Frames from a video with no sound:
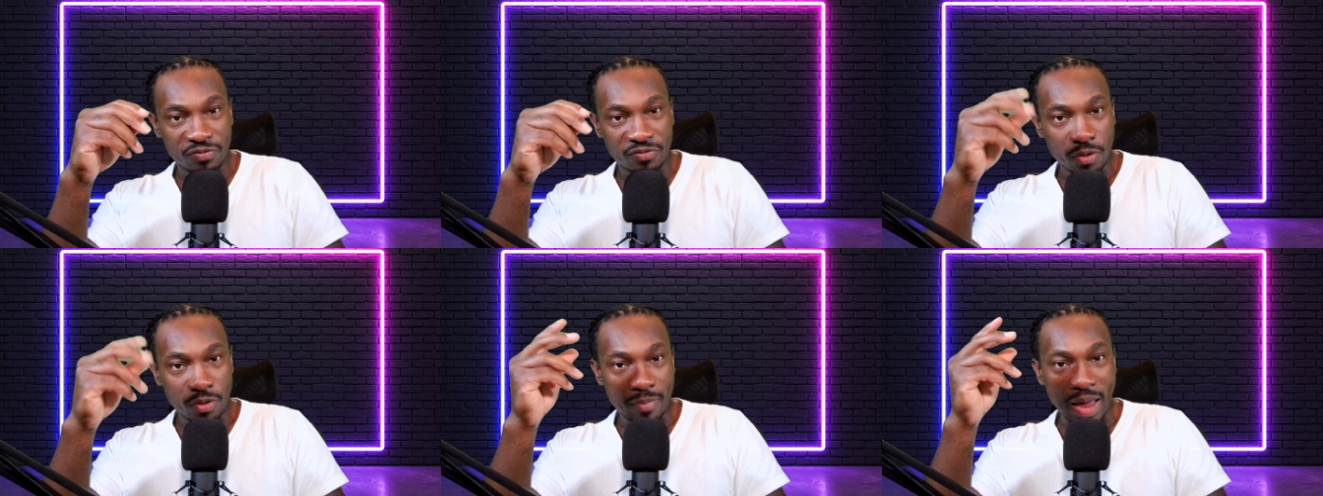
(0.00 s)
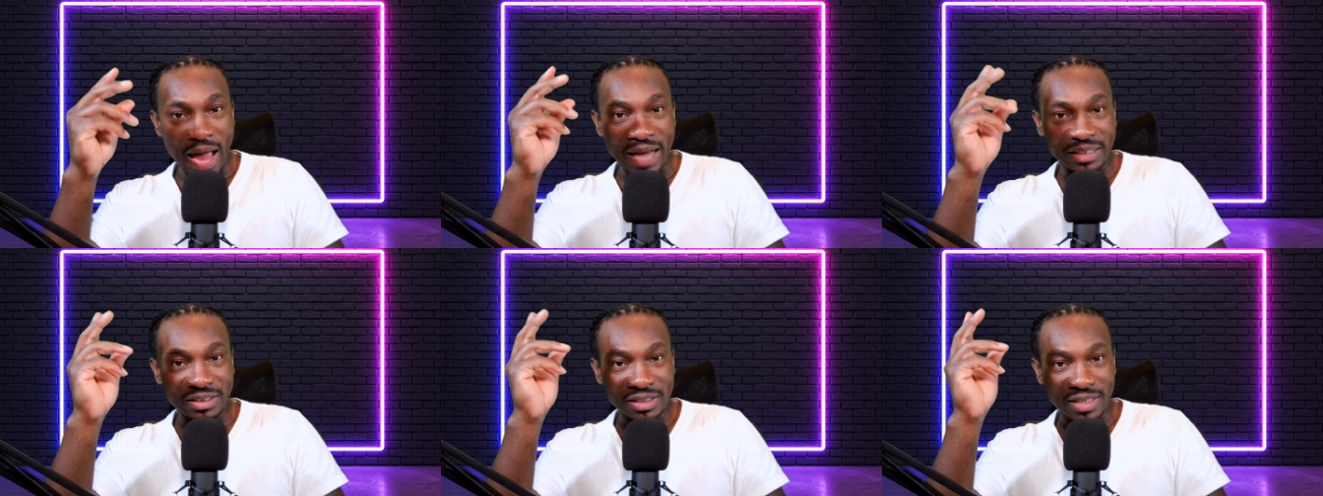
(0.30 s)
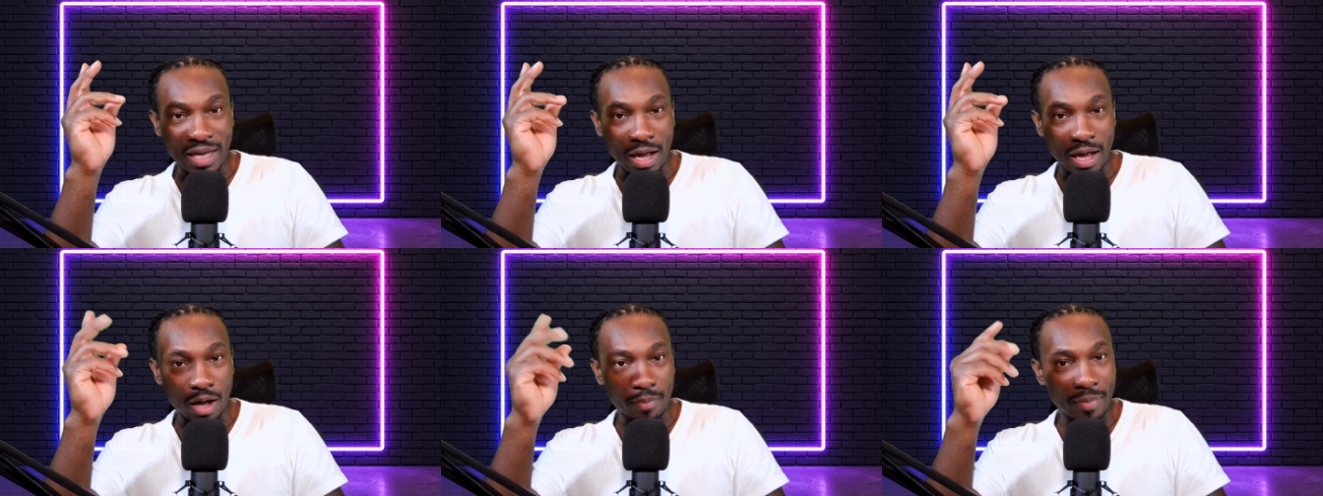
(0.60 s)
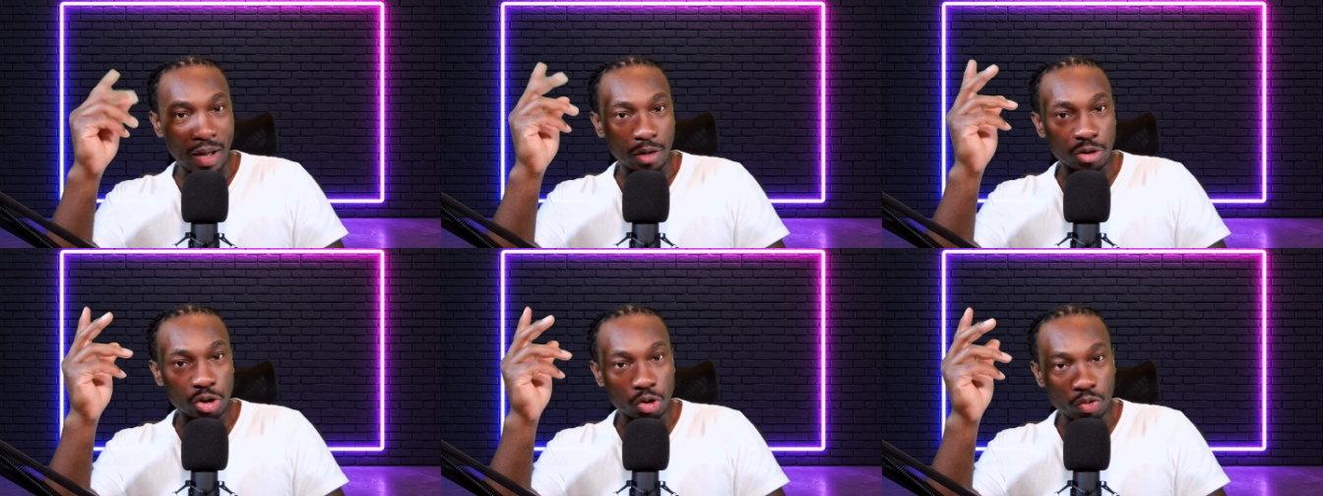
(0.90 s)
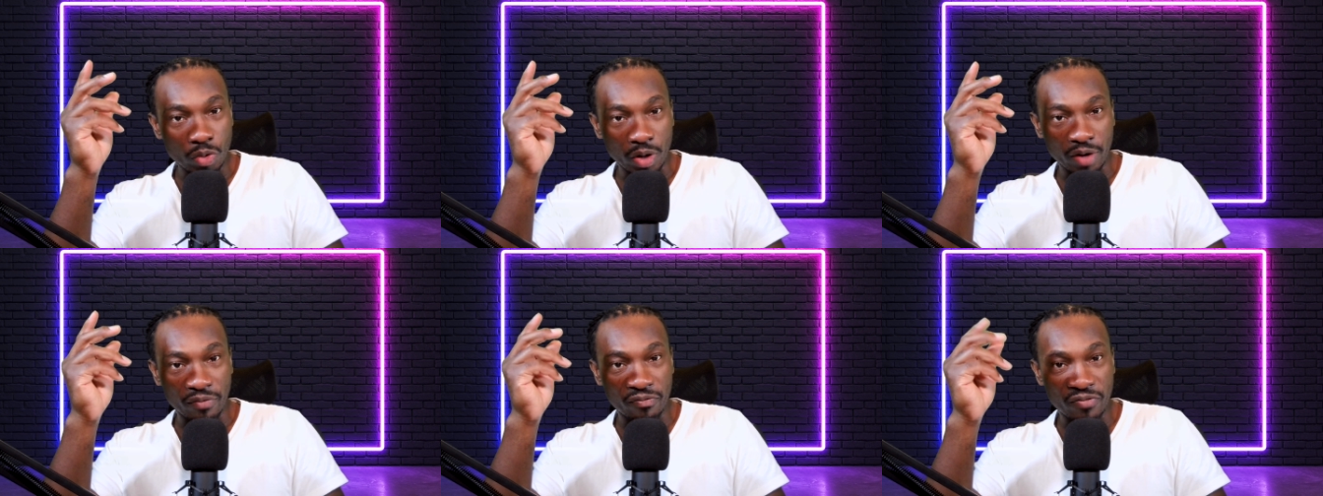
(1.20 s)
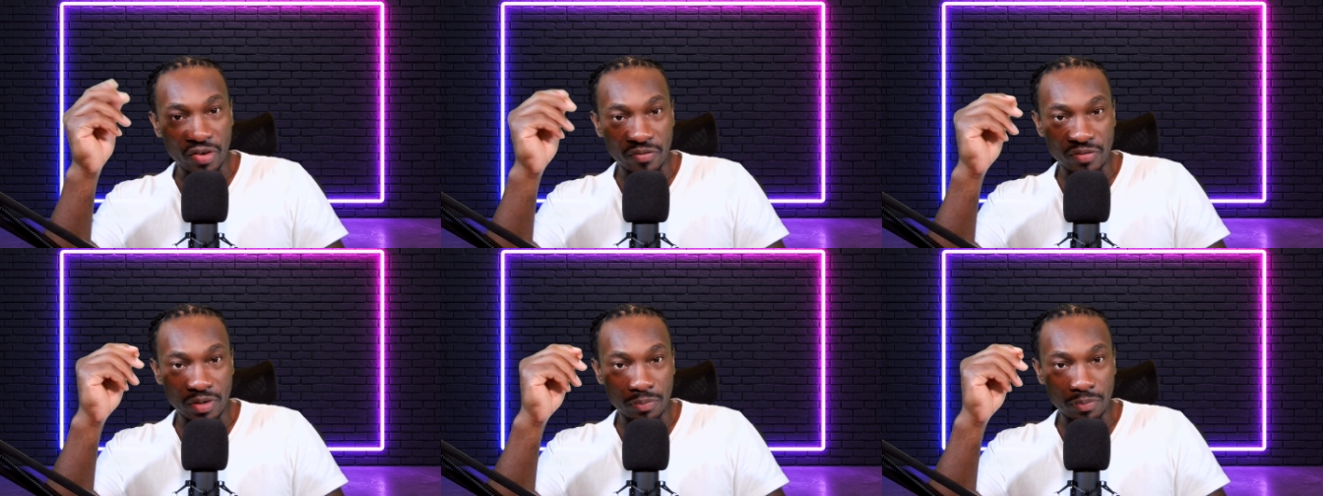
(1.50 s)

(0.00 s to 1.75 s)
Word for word: you're maxing out about two hundred fifty